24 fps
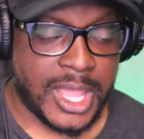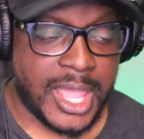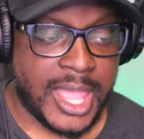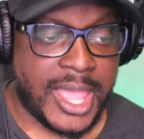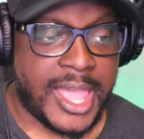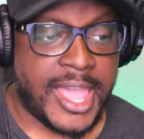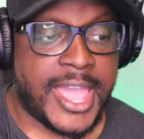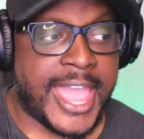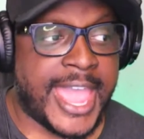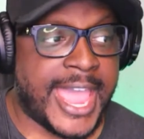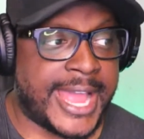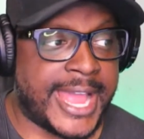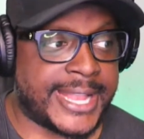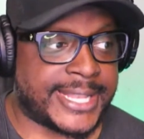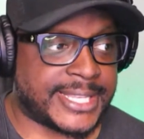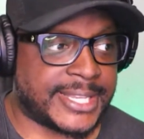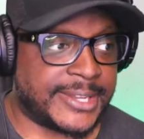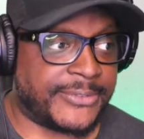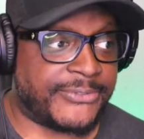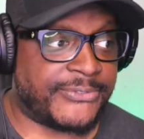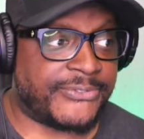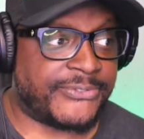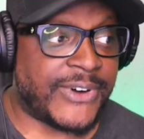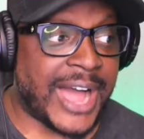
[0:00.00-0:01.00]
had to
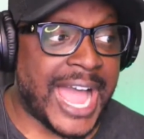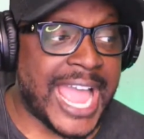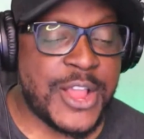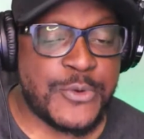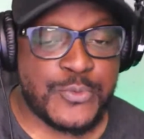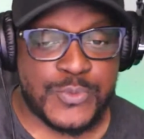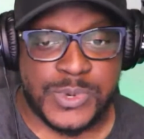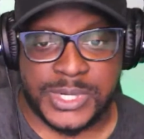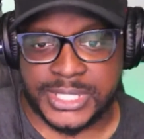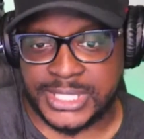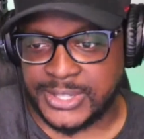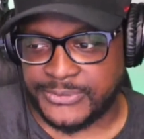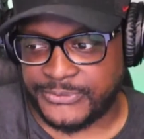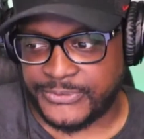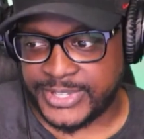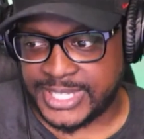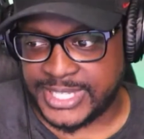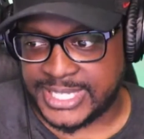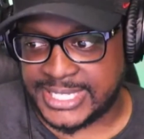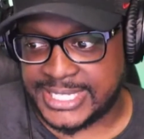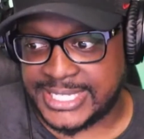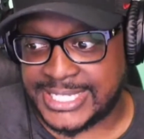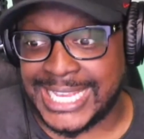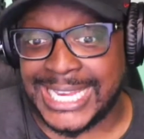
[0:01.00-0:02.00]
fight with the
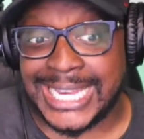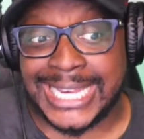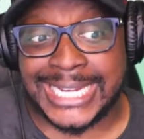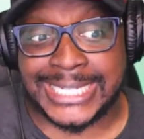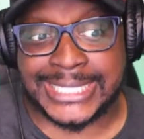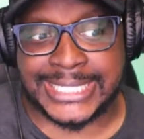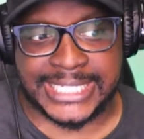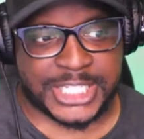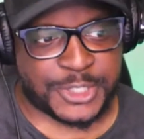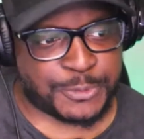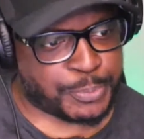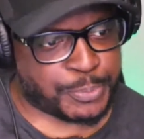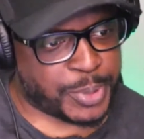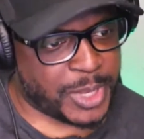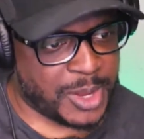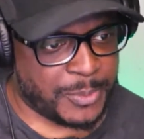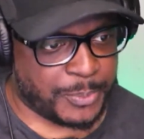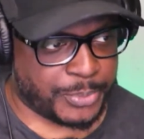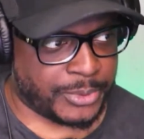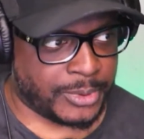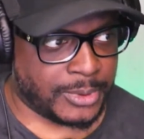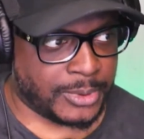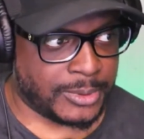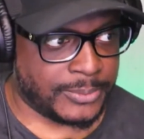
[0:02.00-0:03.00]
facilities
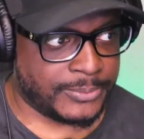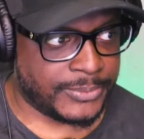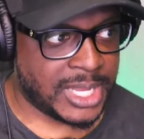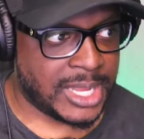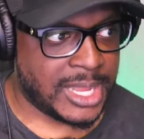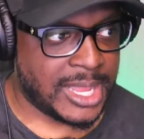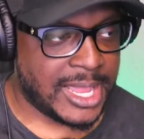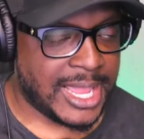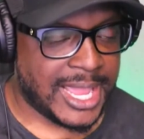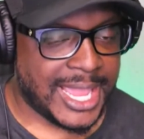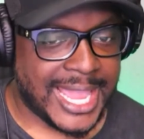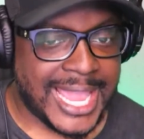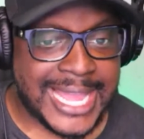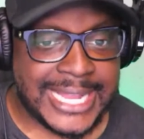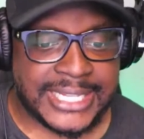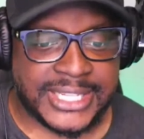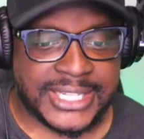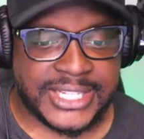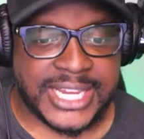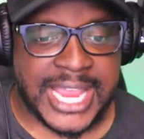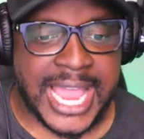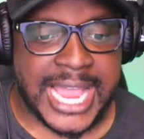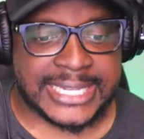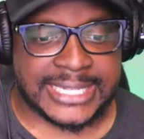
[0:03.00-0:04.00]
people at
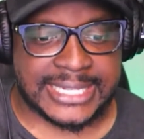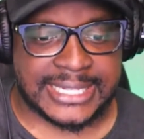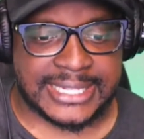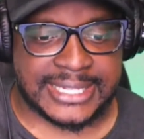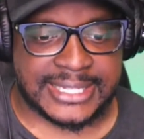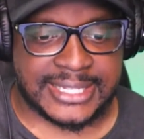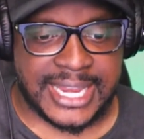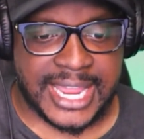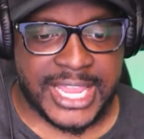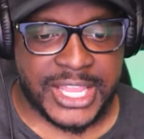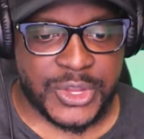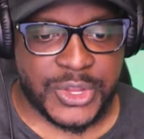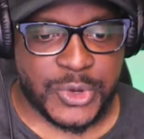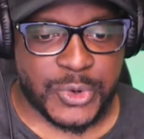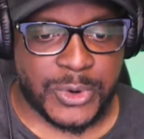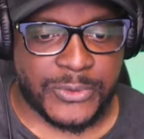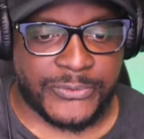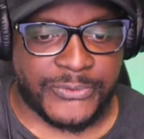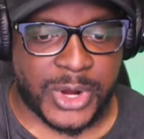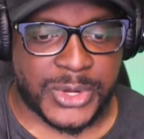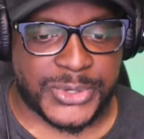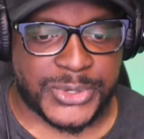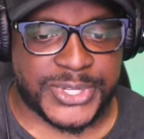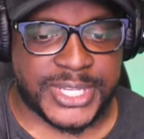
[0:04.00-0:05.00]
Jackson State
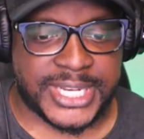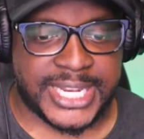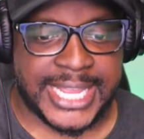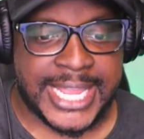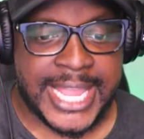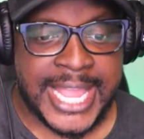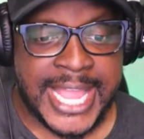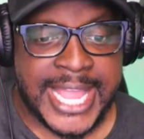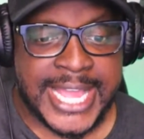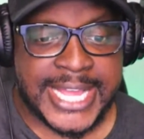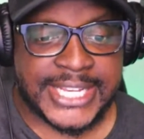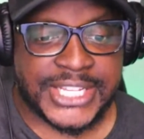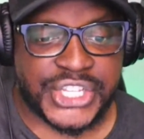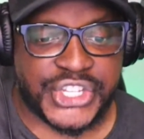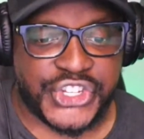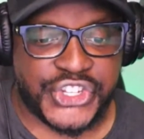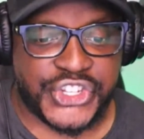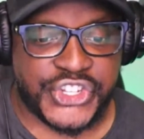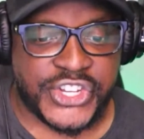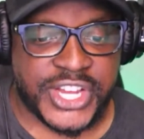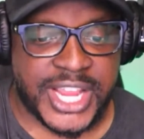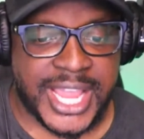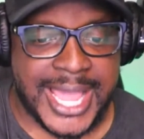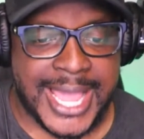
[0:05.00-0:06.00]
University
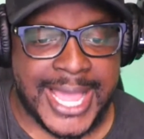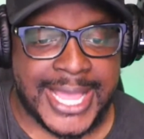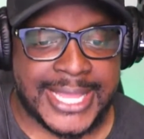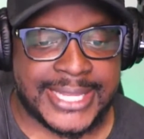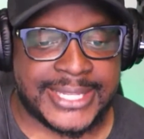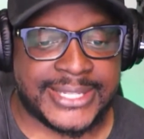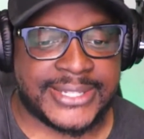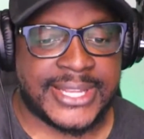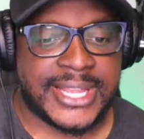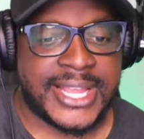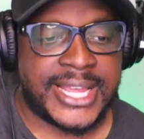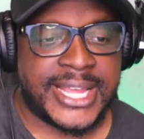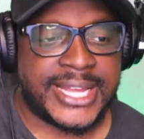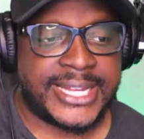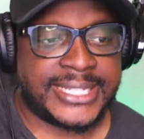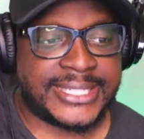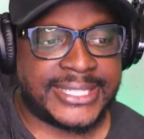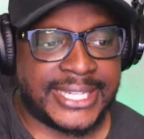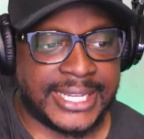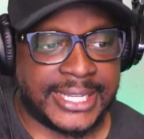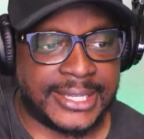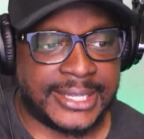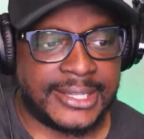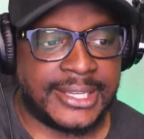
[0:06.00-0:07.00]
just
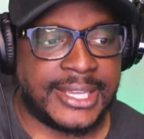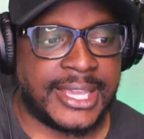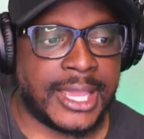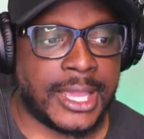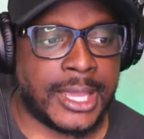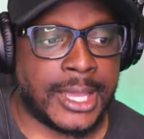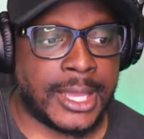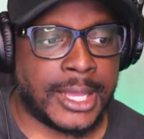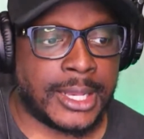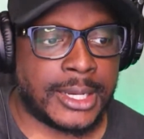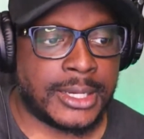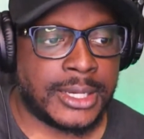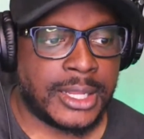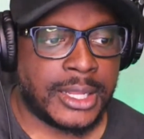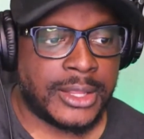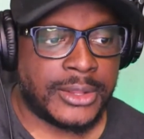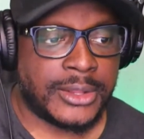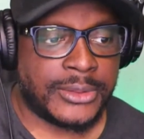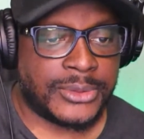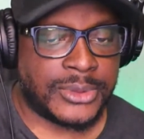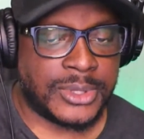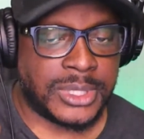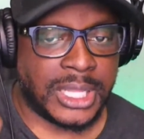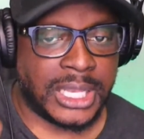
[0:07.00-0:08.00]
to get
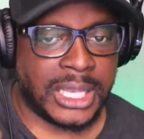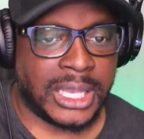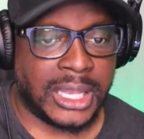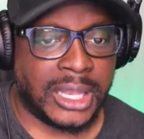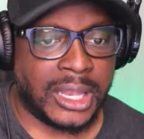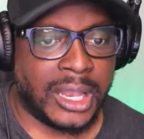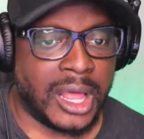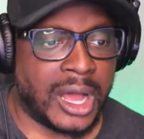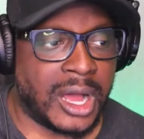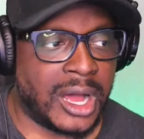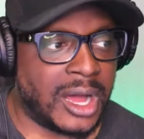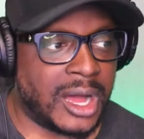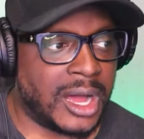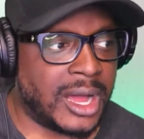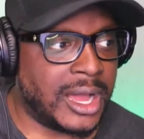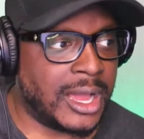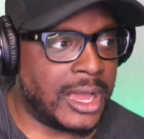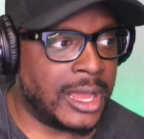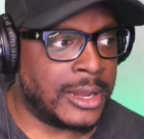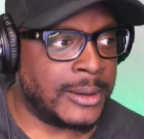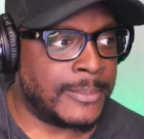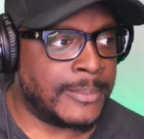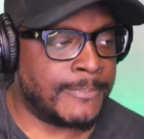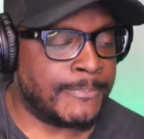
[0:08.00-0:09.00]
the
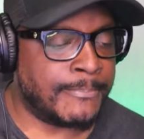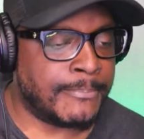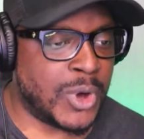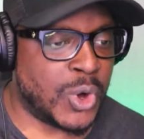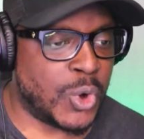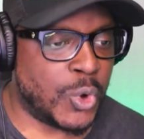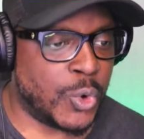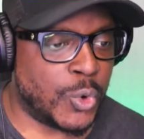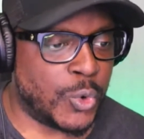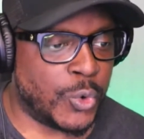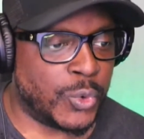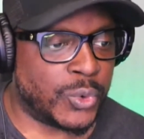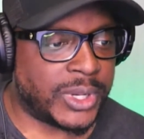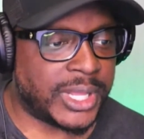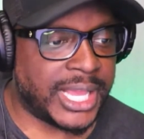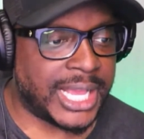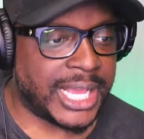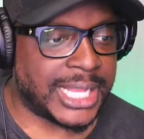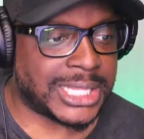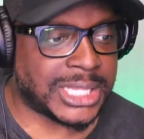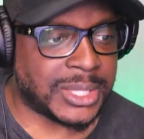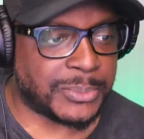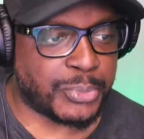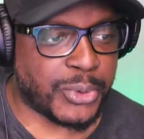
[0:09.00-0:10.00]
lawn mowed
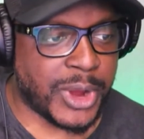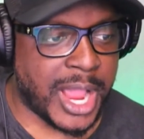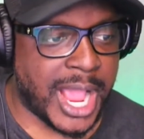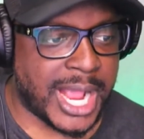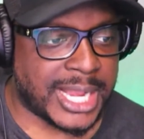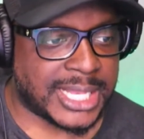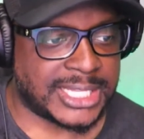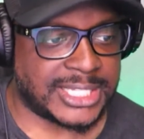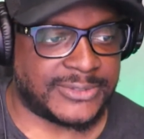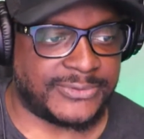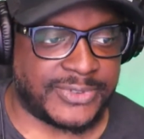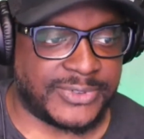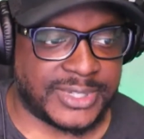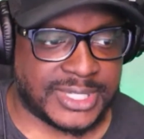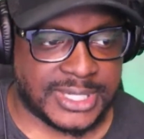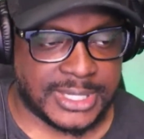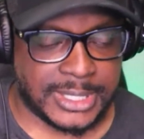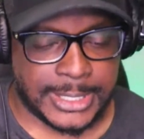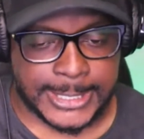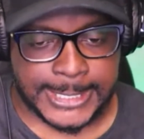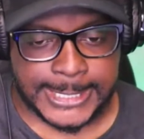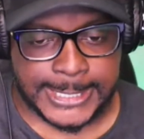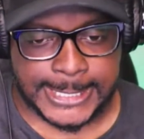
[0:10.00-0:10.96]
at the practice facility.